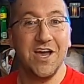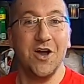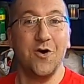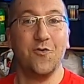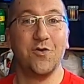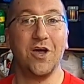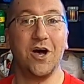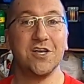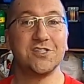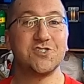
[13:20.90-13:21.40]

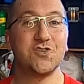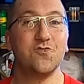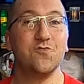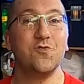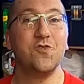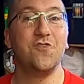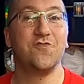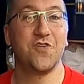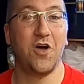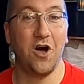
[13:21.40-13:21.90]
We also
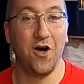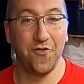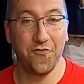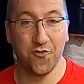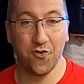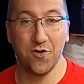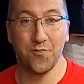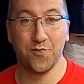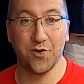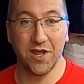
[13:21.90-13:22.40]
removed all
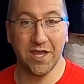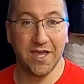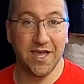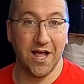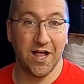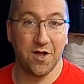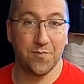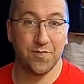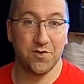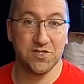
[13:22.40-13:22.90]
4 brake
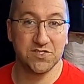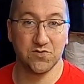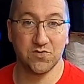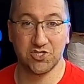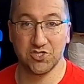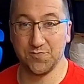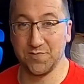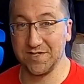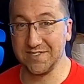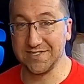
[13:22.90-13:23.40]
calipers,
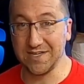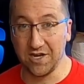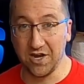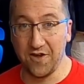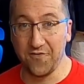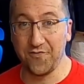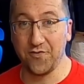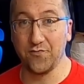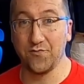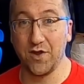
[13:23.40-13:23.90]
which will be sent
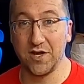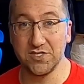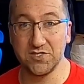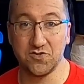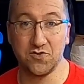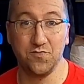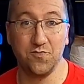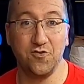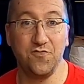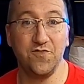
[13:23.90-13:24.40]
off for rust
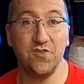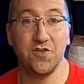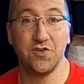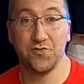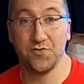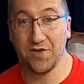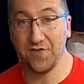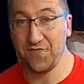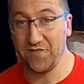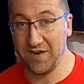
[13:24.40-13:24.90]
removal and
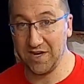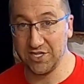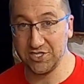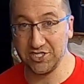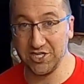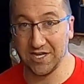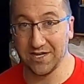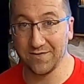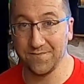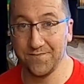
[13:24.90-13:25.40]

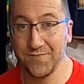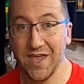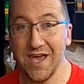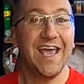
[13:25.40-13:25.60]
refinishing.